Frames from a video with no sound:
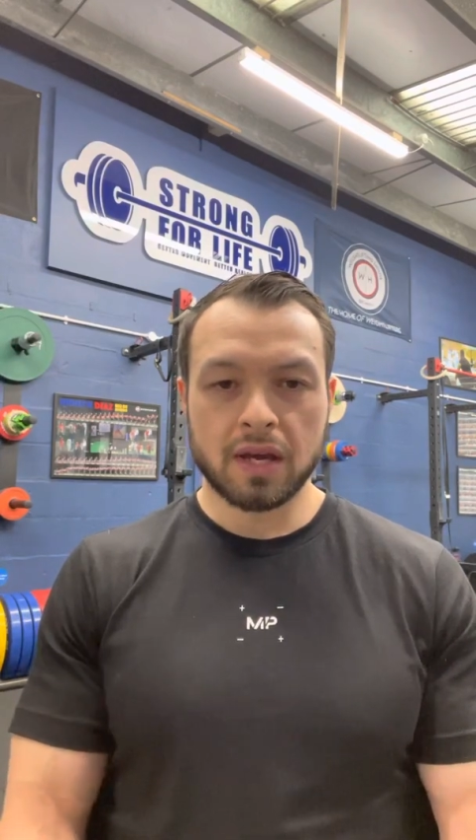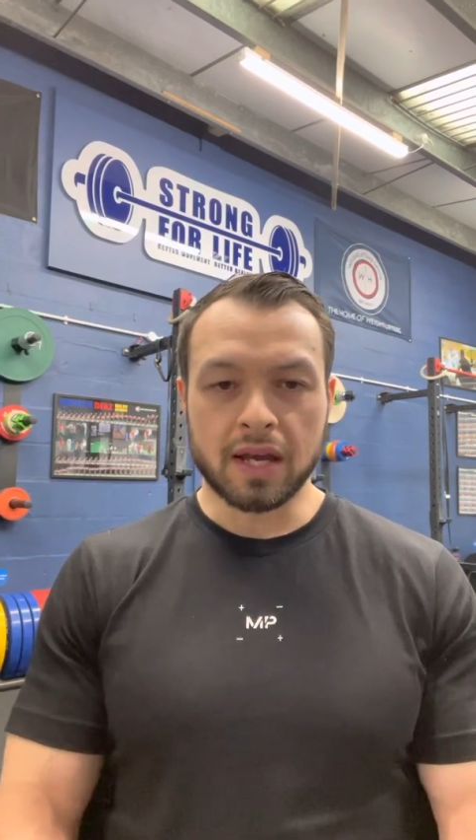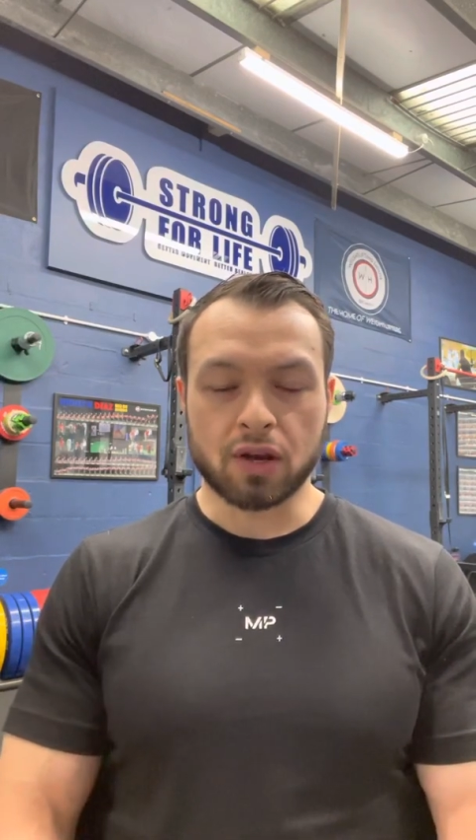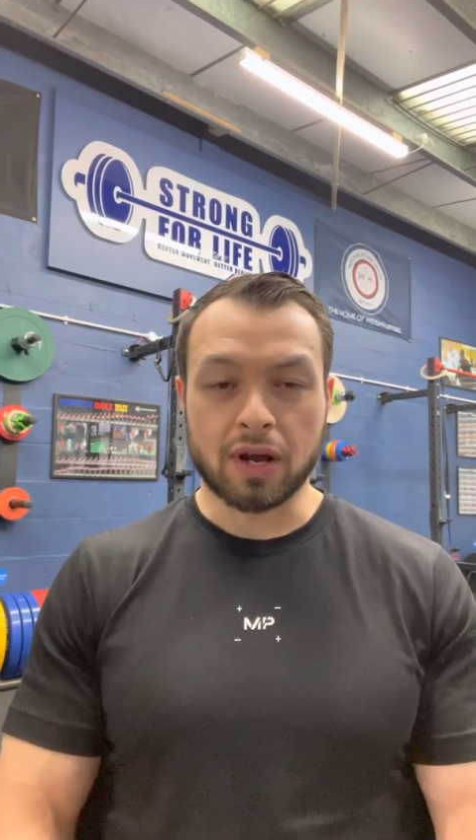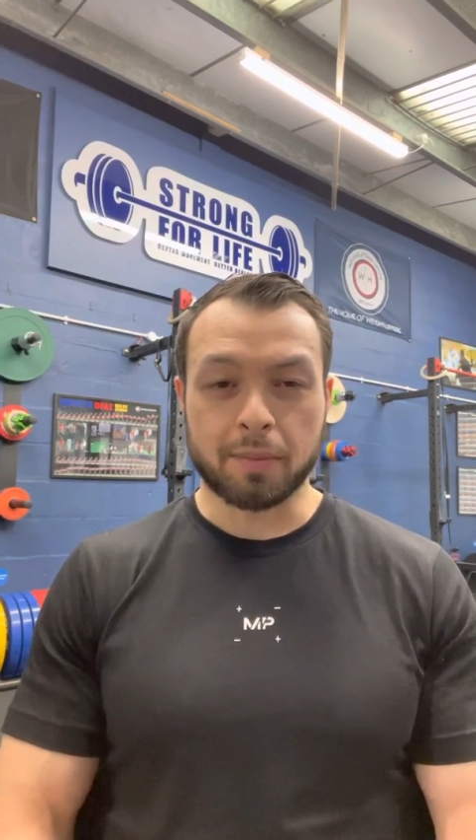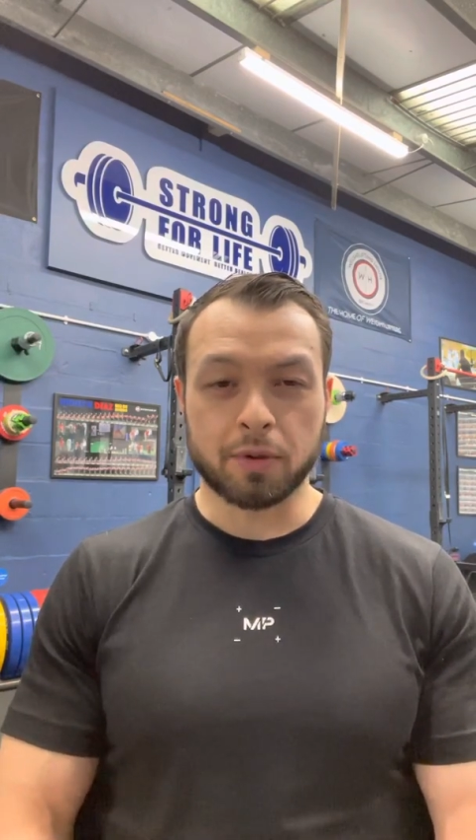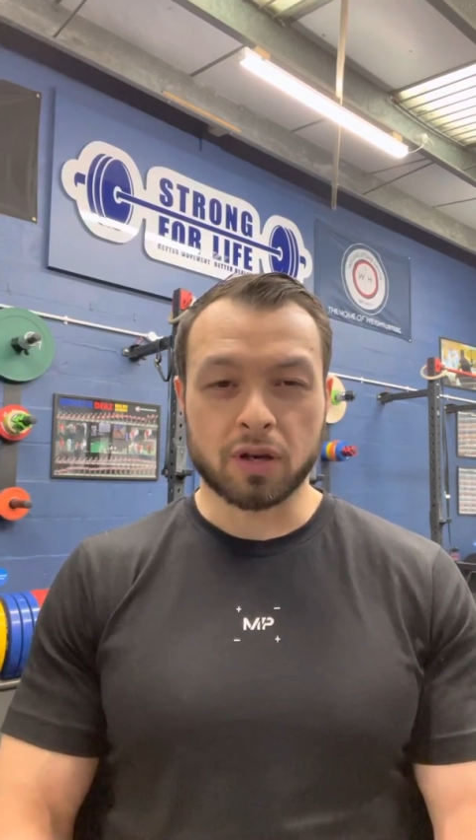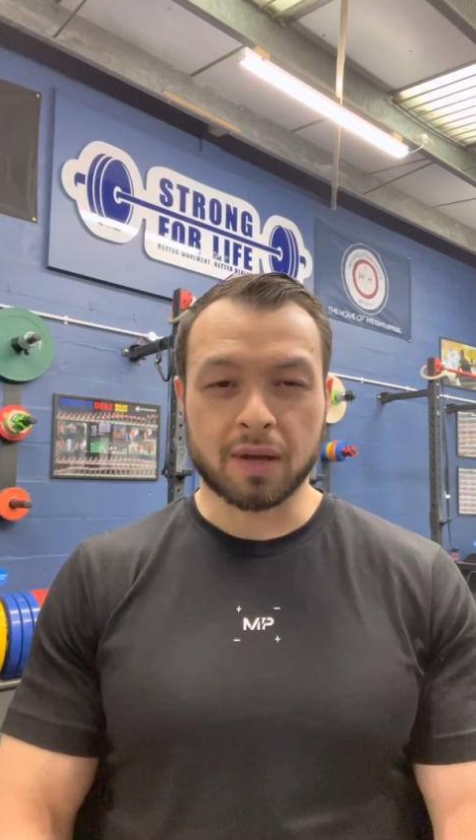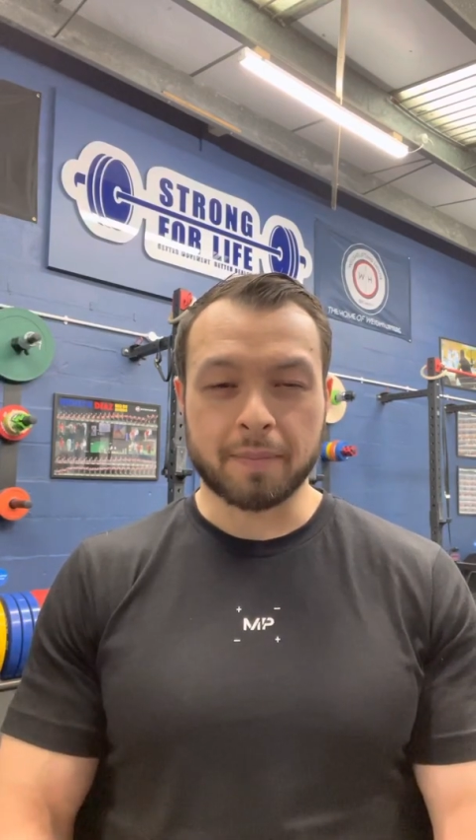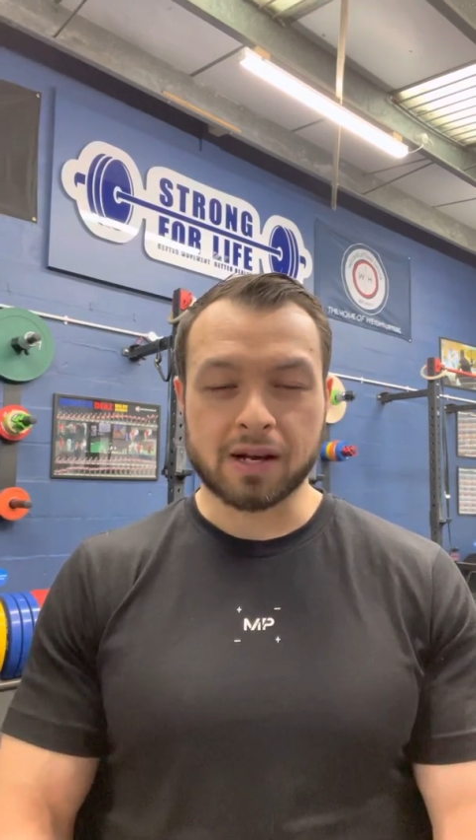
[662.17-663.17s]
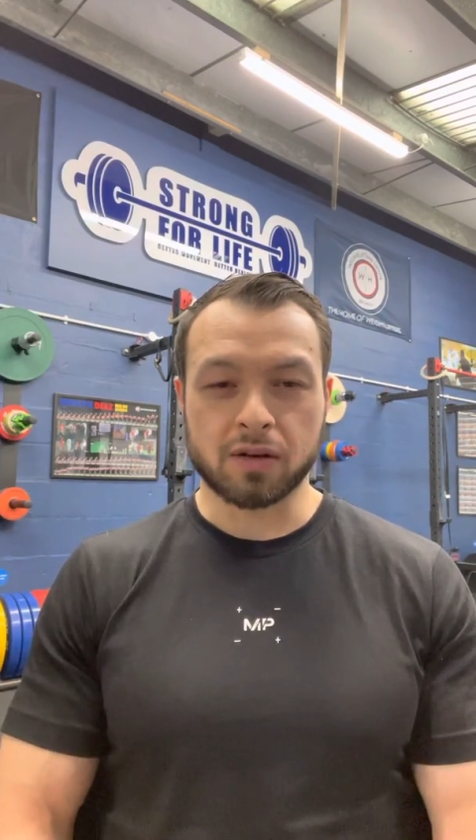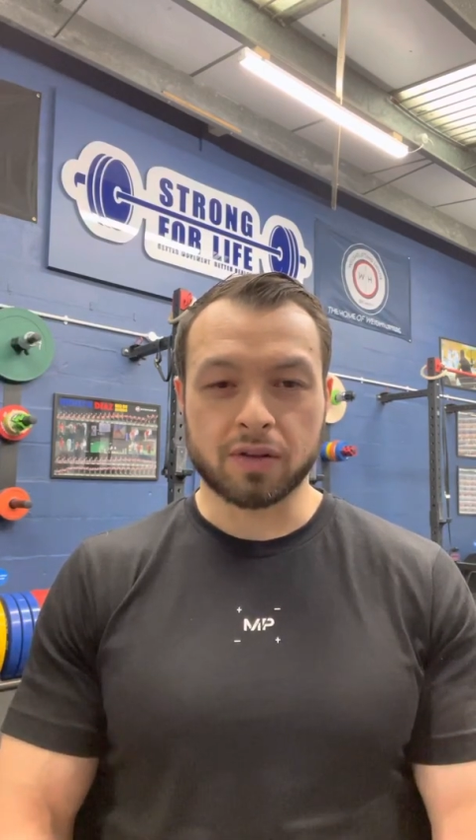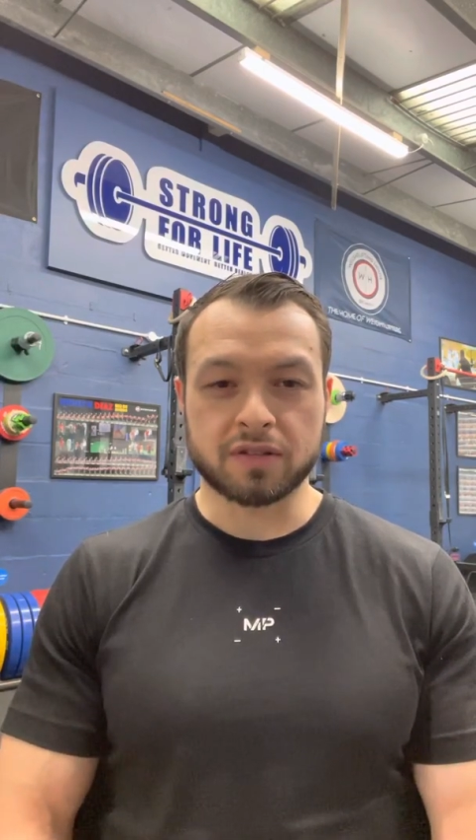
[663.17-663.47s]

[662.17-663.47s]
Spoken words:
incredible looking back on those